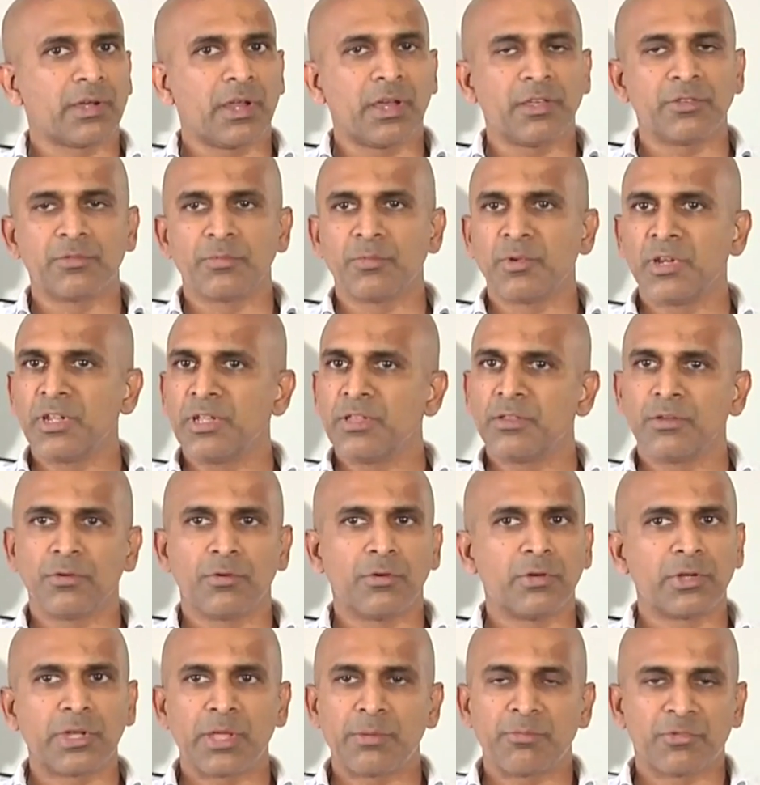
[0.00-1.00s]
Rajamouli, the
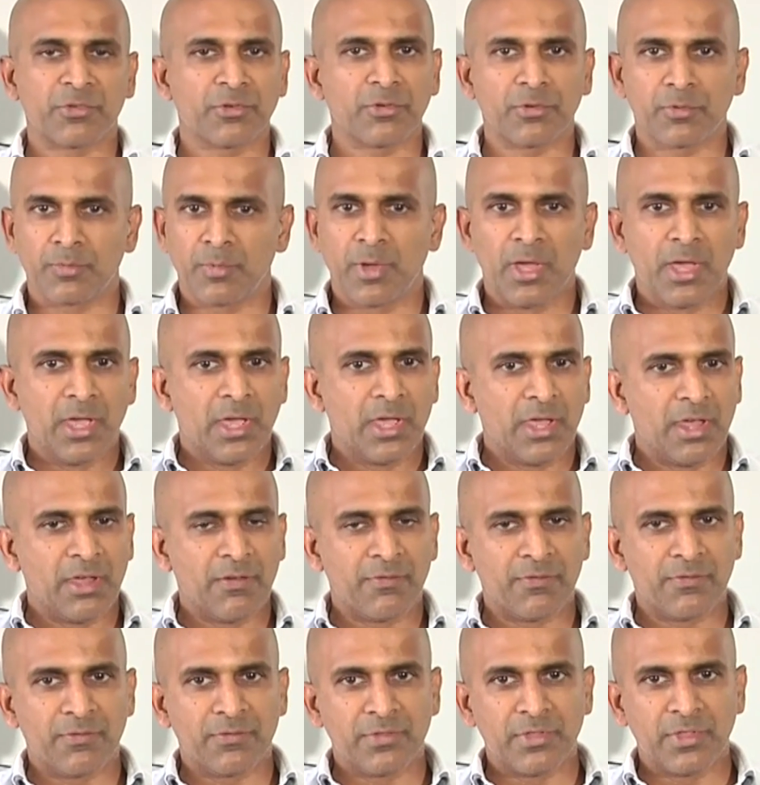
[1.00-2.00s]
whole team. So
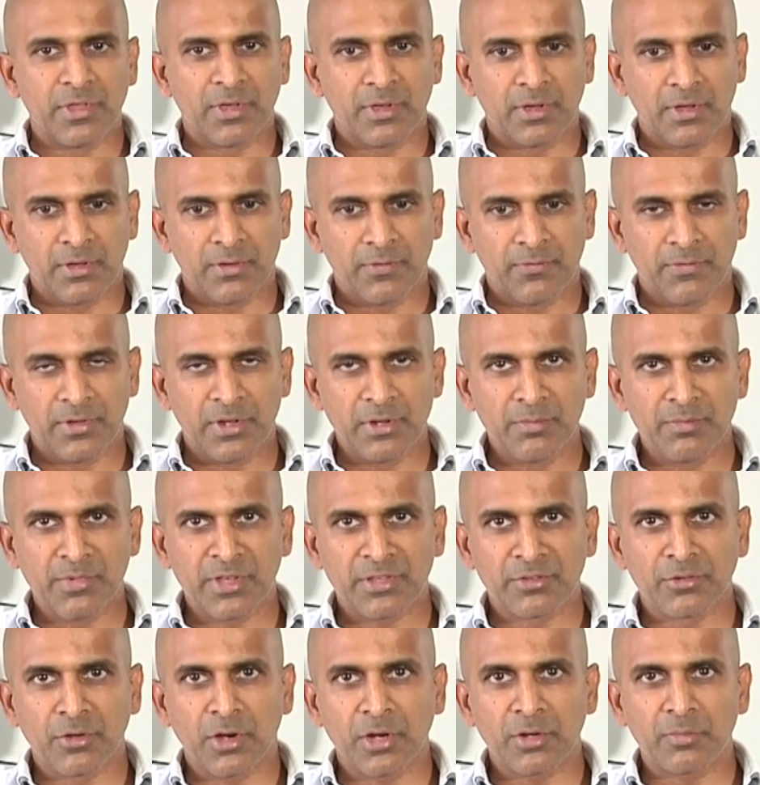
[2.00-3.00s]
if the film
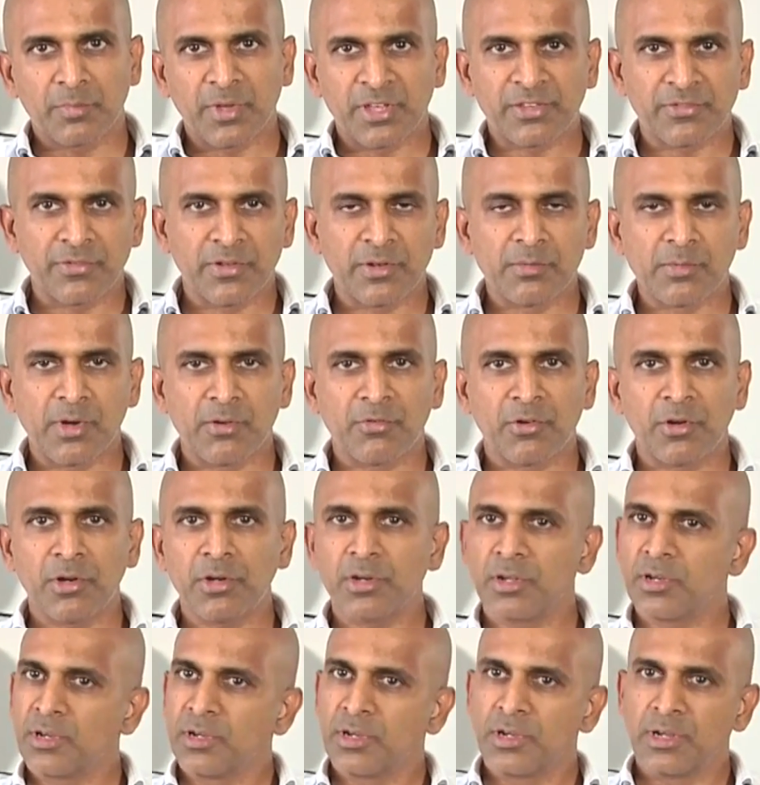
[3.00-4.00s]
has got best film
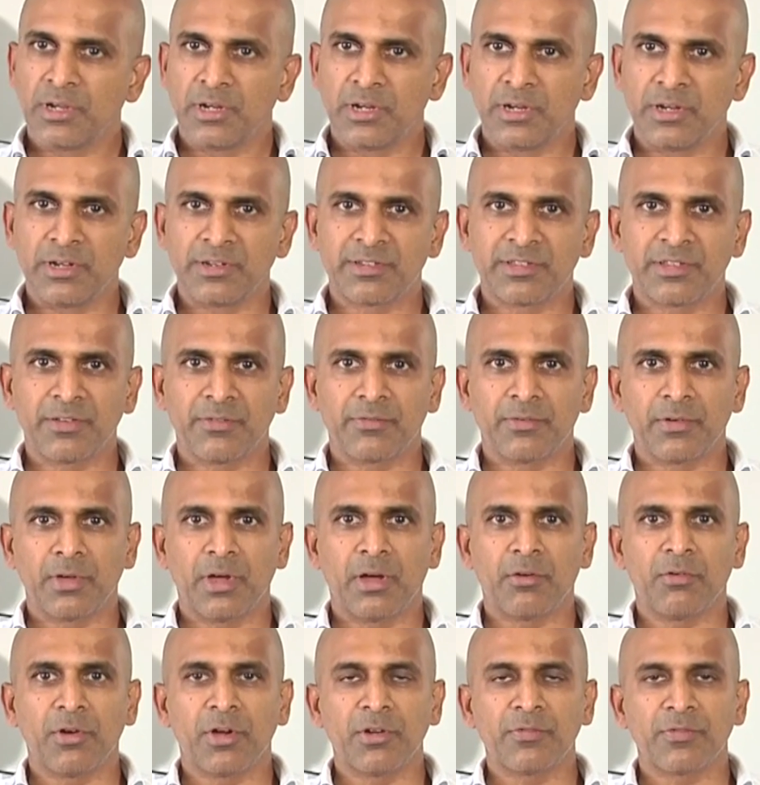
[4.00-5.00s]
award, it's a
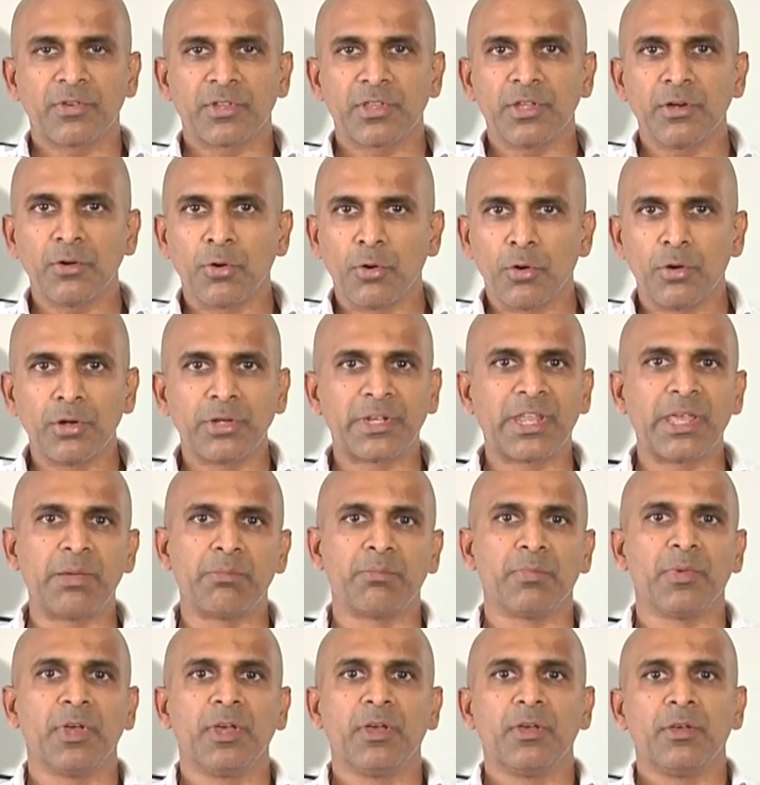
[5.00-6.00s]
award for the whole
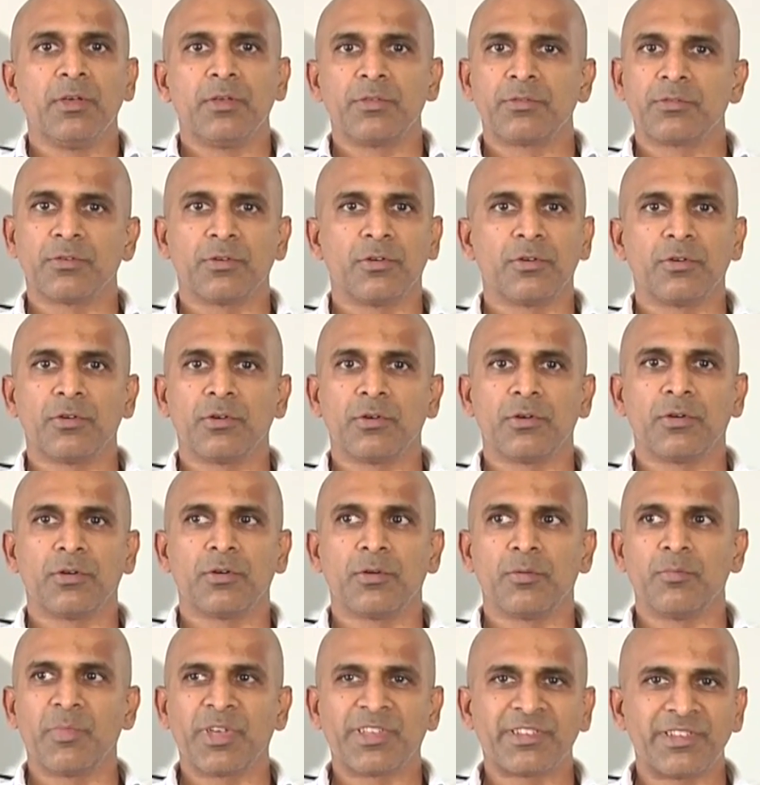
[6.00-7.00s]
team.
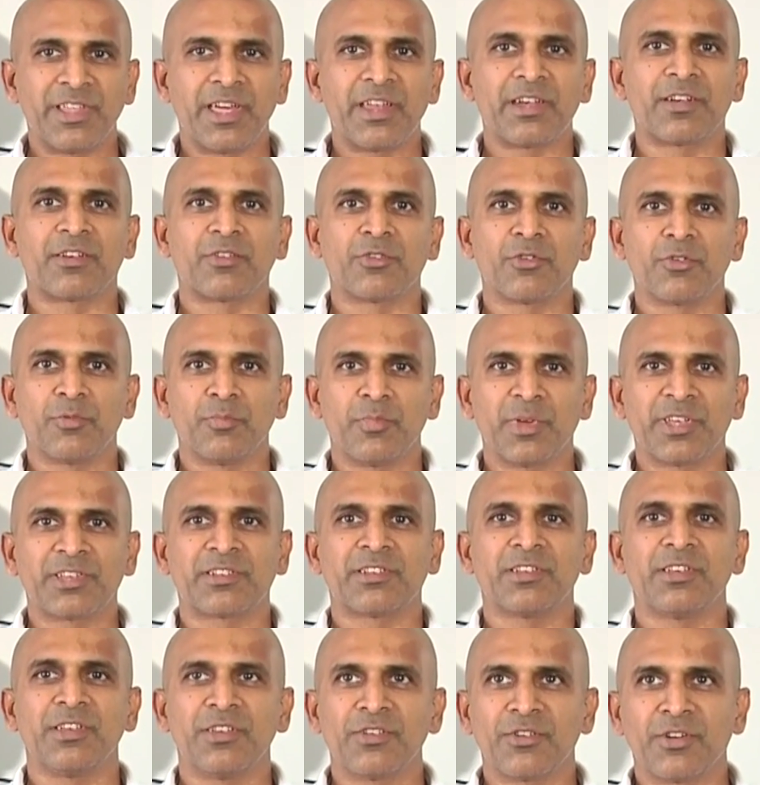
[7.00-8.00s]
So best director,
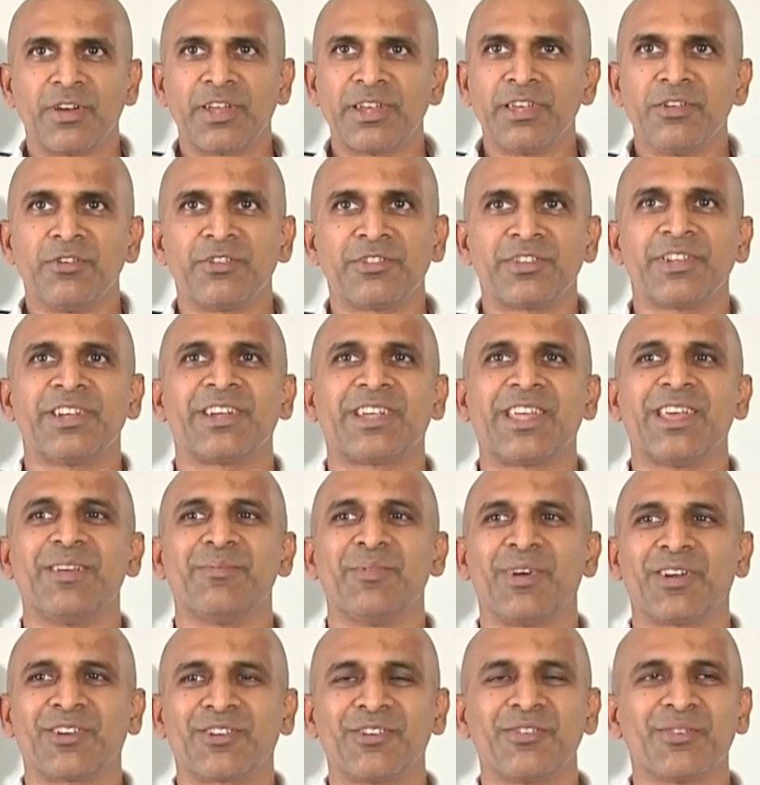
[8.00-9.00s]
best hero anni vachinatte
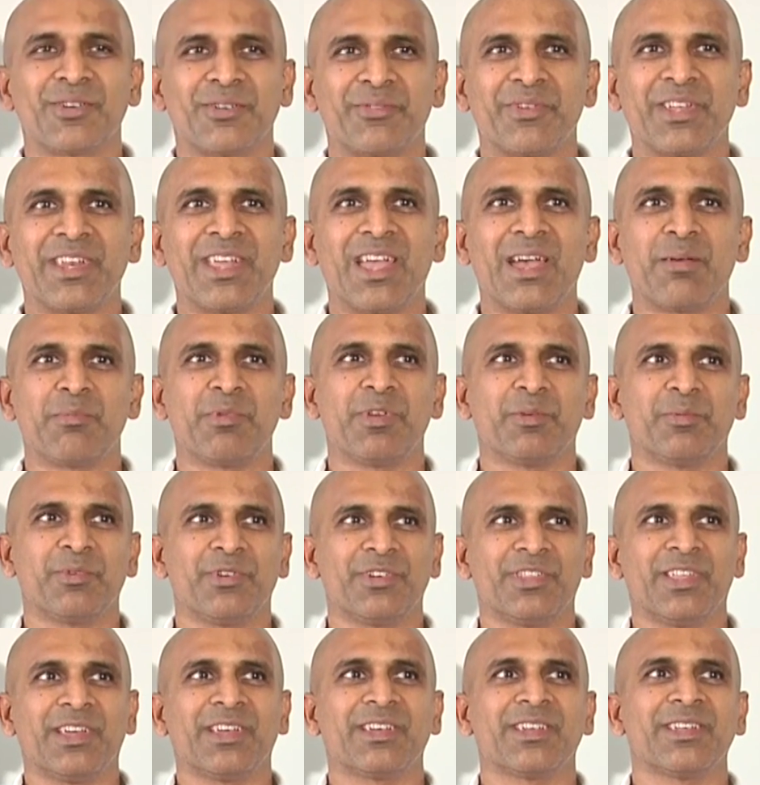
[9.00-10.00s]
maaku, we are very happy
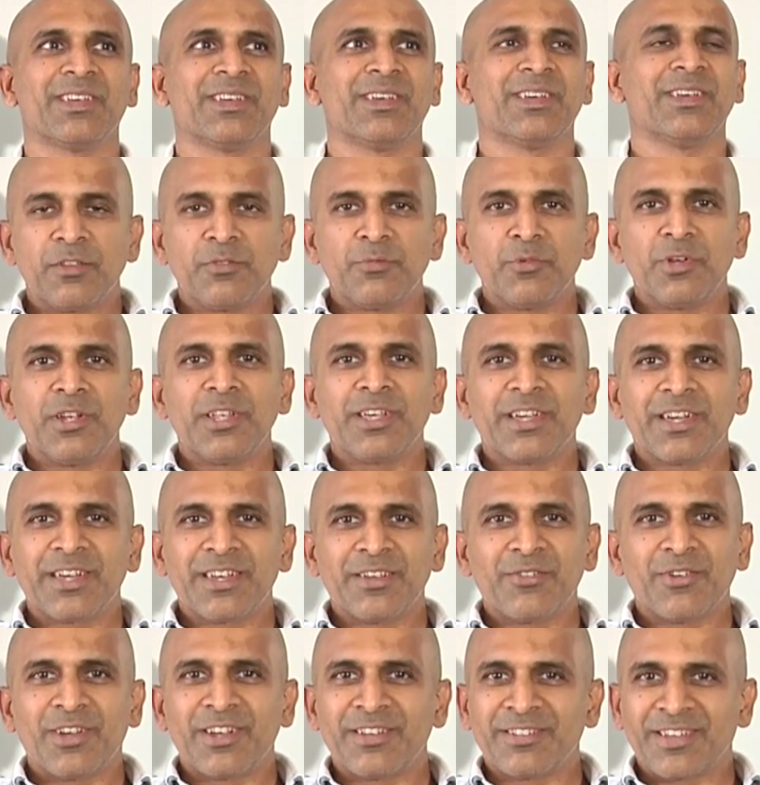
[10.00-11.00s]
about it. Rajamouli
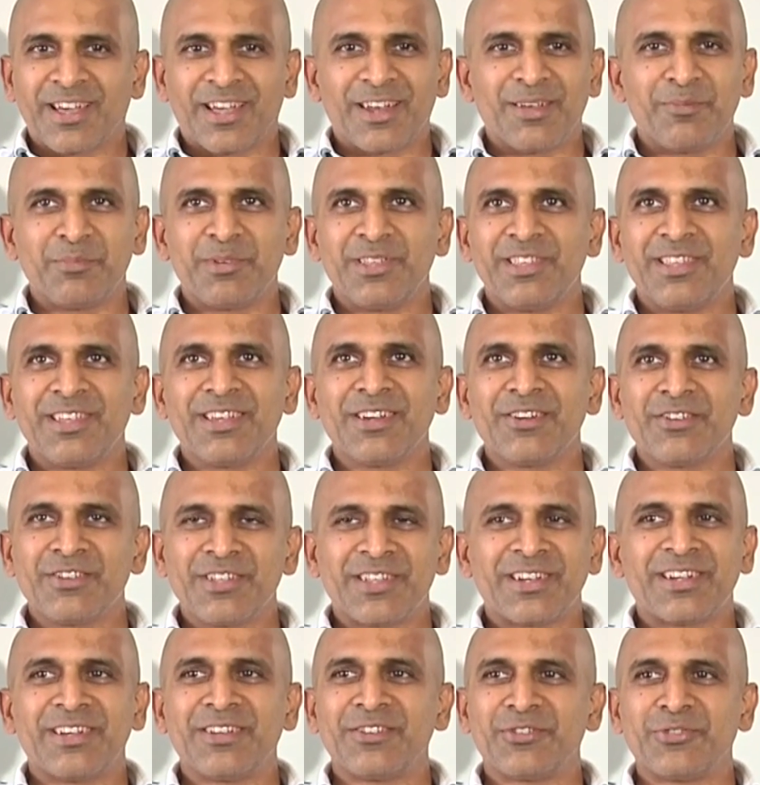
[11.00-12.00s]
gari vaaru chaala busy ga
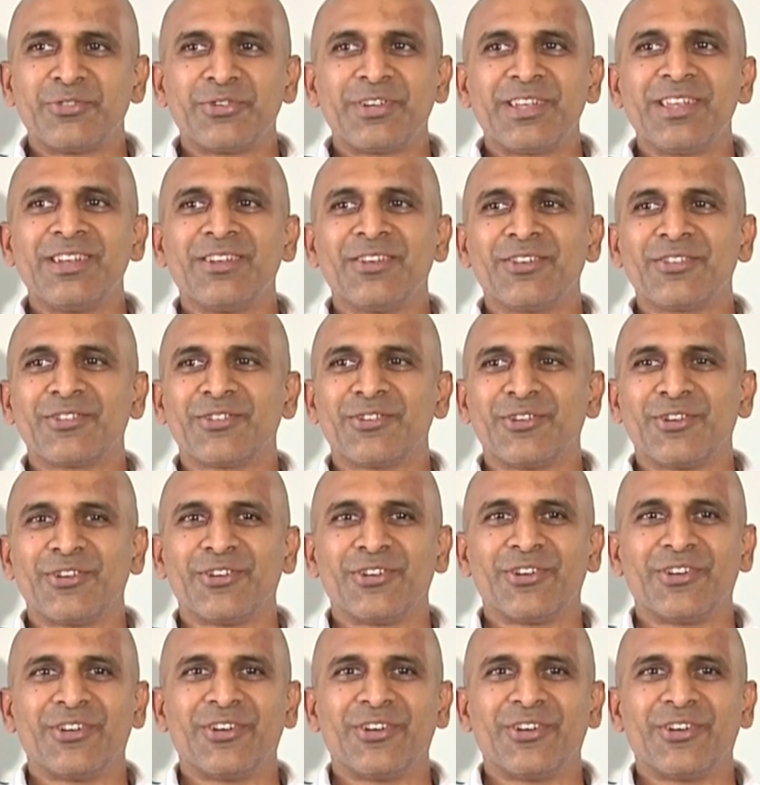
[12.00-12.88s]
unnarandi shooting lo, so